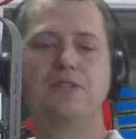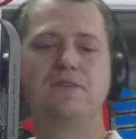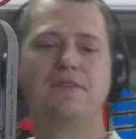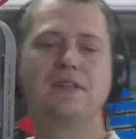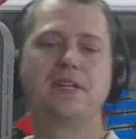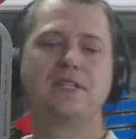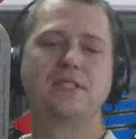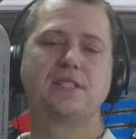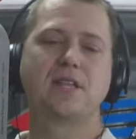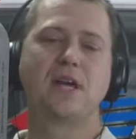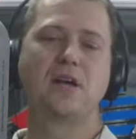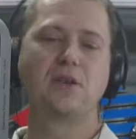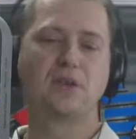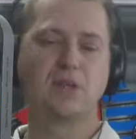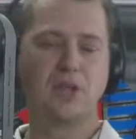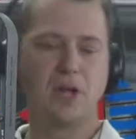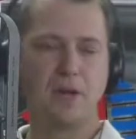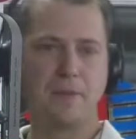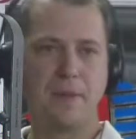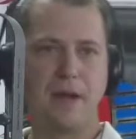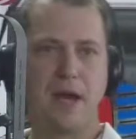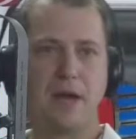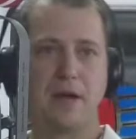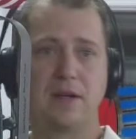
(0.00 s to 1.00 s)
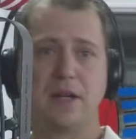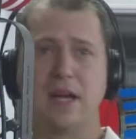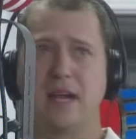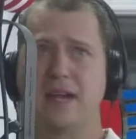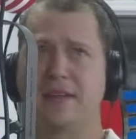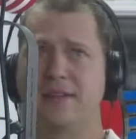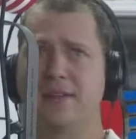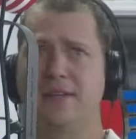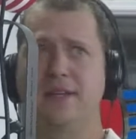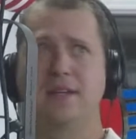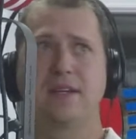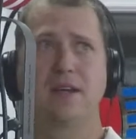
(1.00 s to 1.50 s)
events I'll come out,
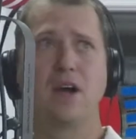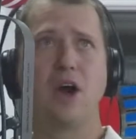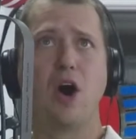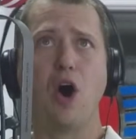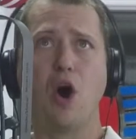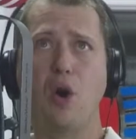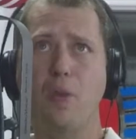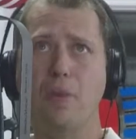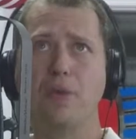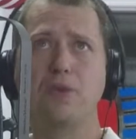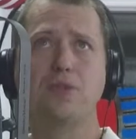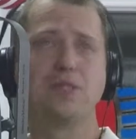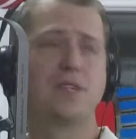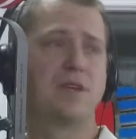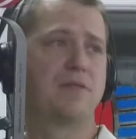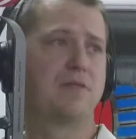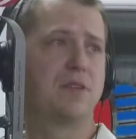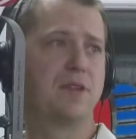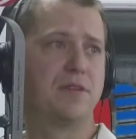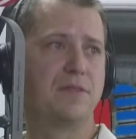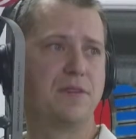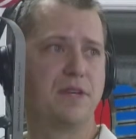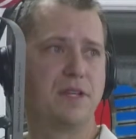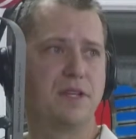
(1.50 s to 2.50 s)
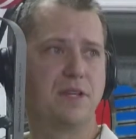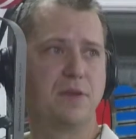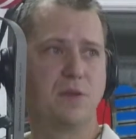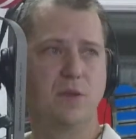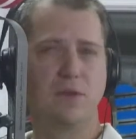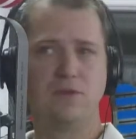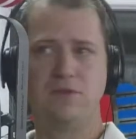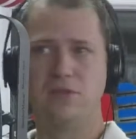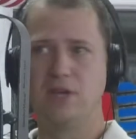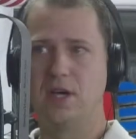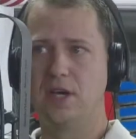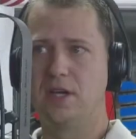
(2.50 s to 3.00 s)
I think almost every event that
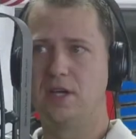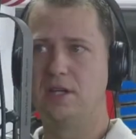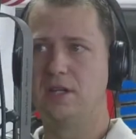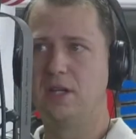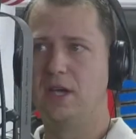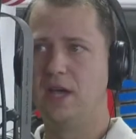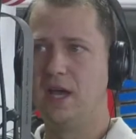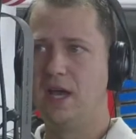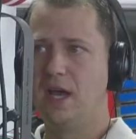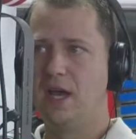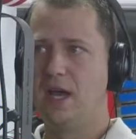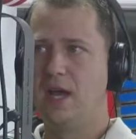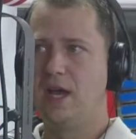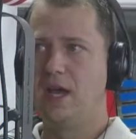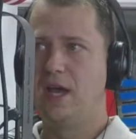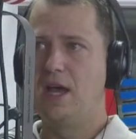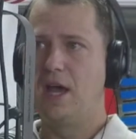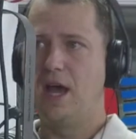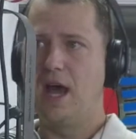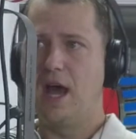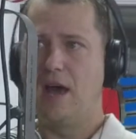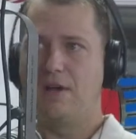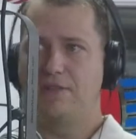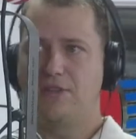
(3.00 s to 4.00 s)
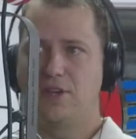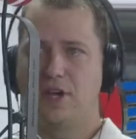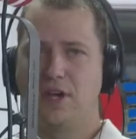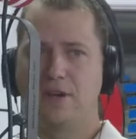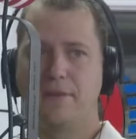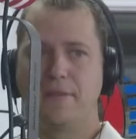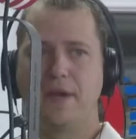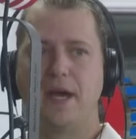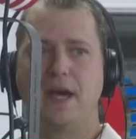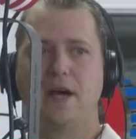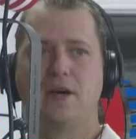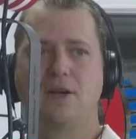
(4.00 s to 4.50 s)
we've done, I've
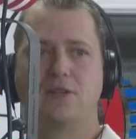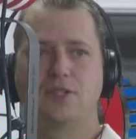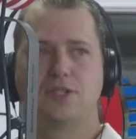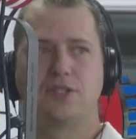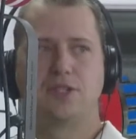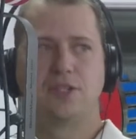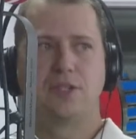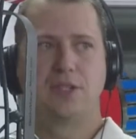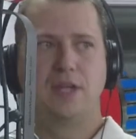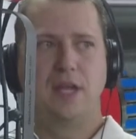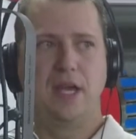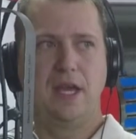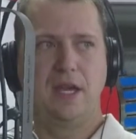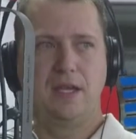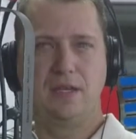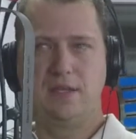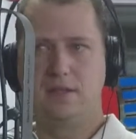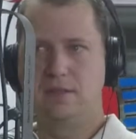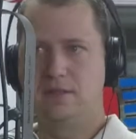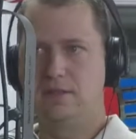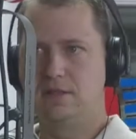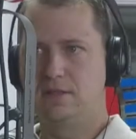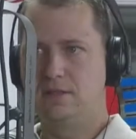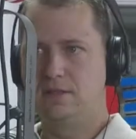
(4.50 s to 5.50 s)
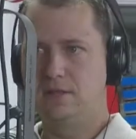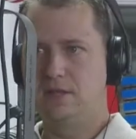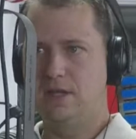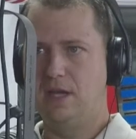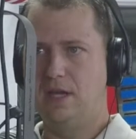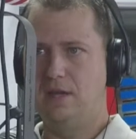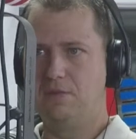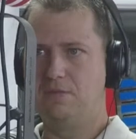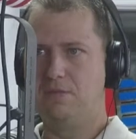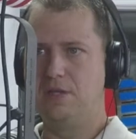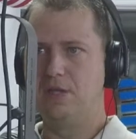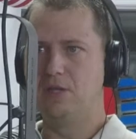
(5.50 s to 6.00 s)
come out and
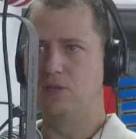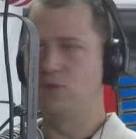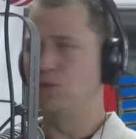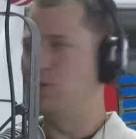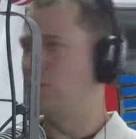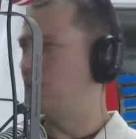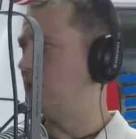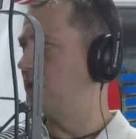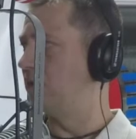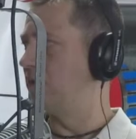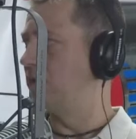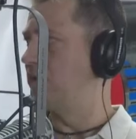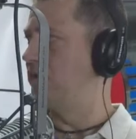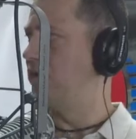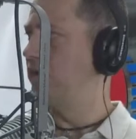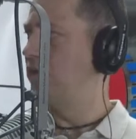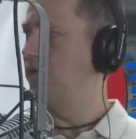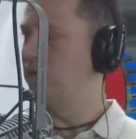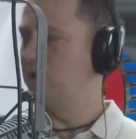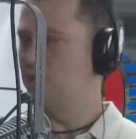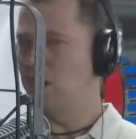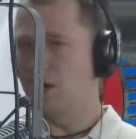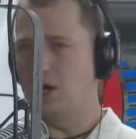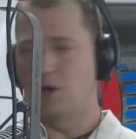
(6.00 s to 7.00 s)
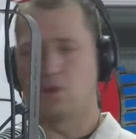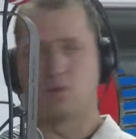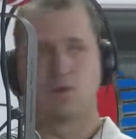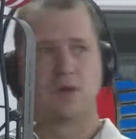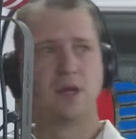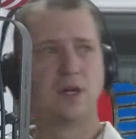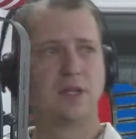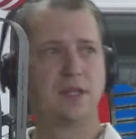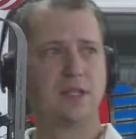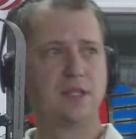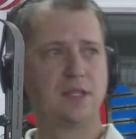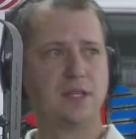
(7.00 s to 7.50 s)
been the one
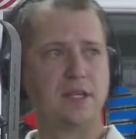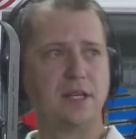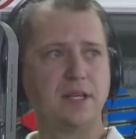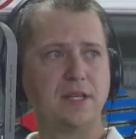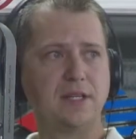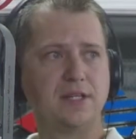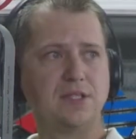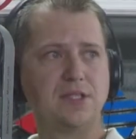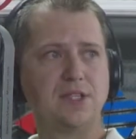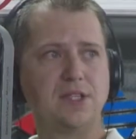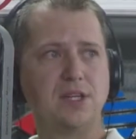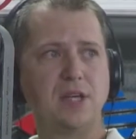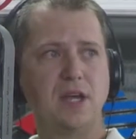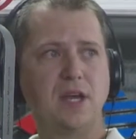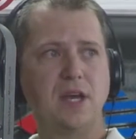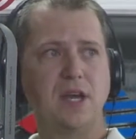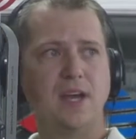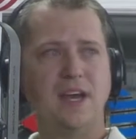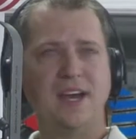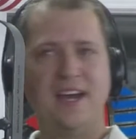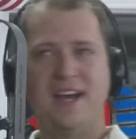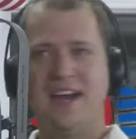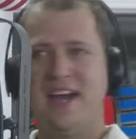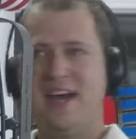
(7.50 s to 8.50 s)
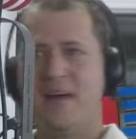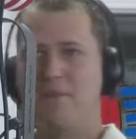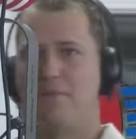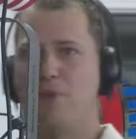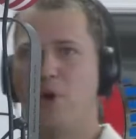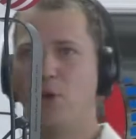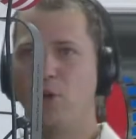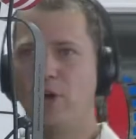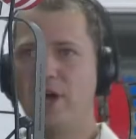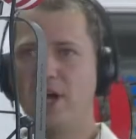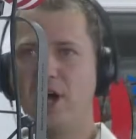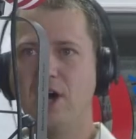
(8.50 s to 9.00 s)
running things,
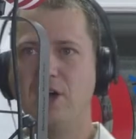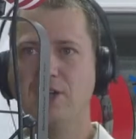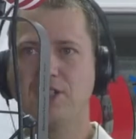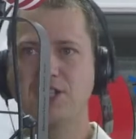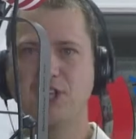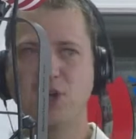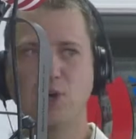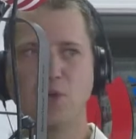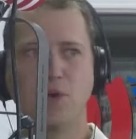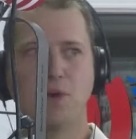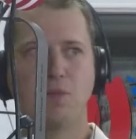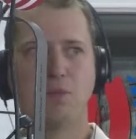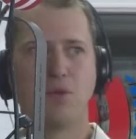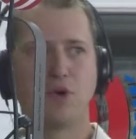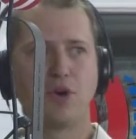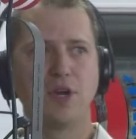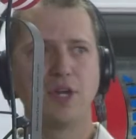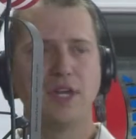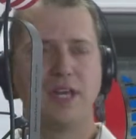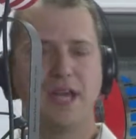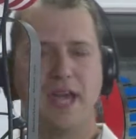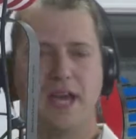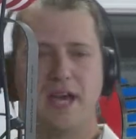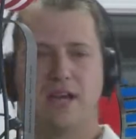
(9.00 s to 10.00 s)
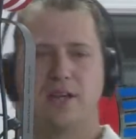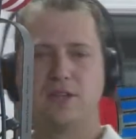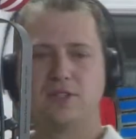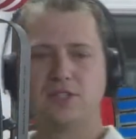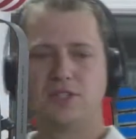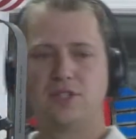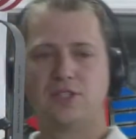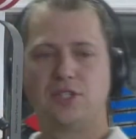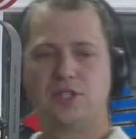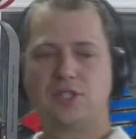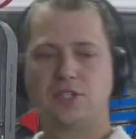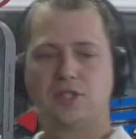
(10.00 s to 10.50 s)
but we also will bring
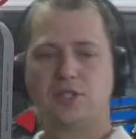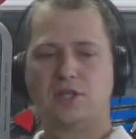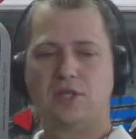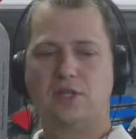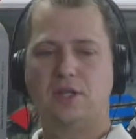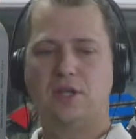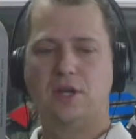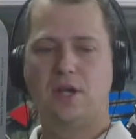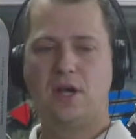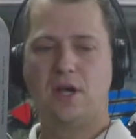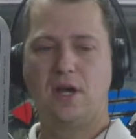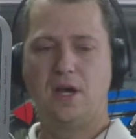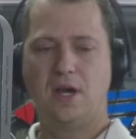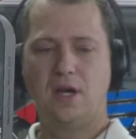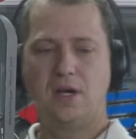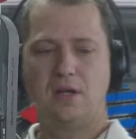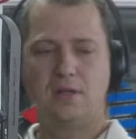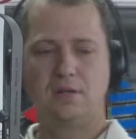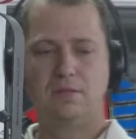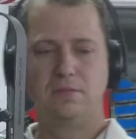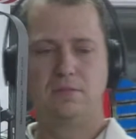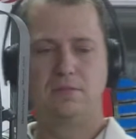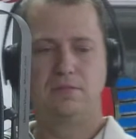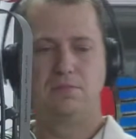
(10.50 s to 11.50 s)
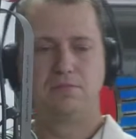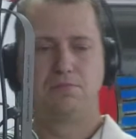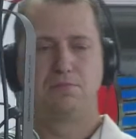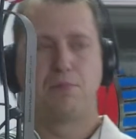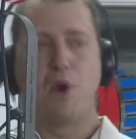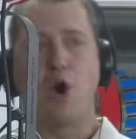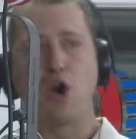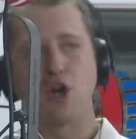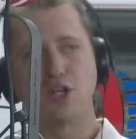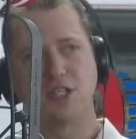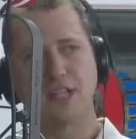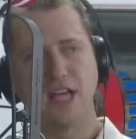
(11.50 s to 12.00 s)
out
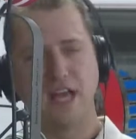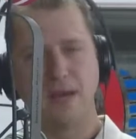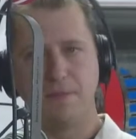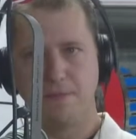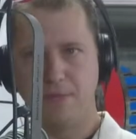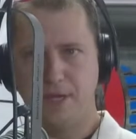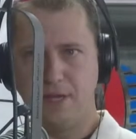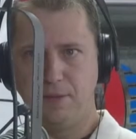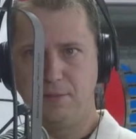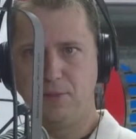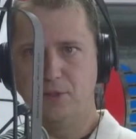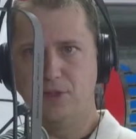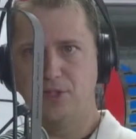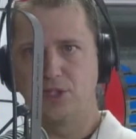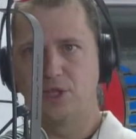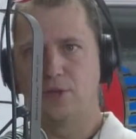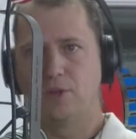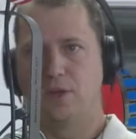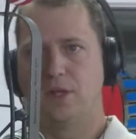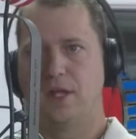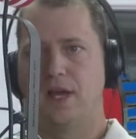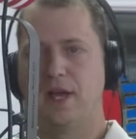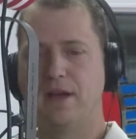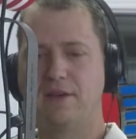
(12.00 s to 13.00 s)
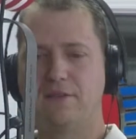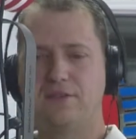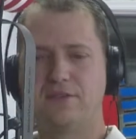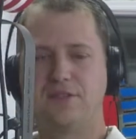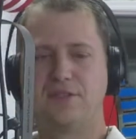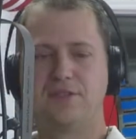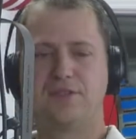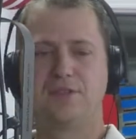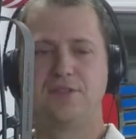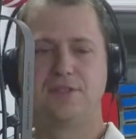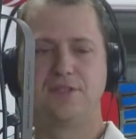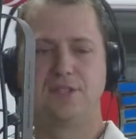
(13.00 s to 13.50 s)
part-time people. So we'll
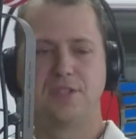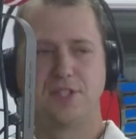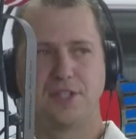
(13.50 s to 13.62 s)
have